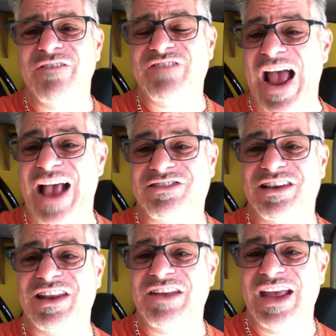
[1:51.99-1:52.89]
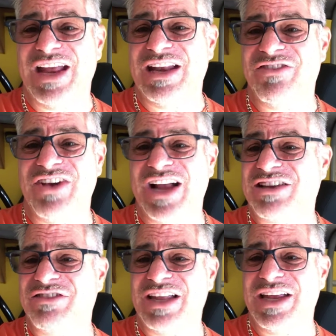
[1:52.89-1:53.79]
fast and, e and
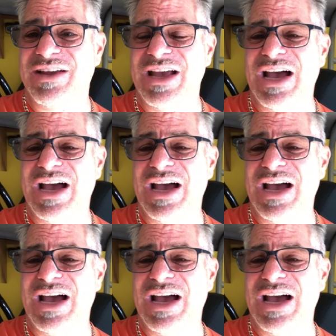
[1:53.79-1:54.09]
effectively.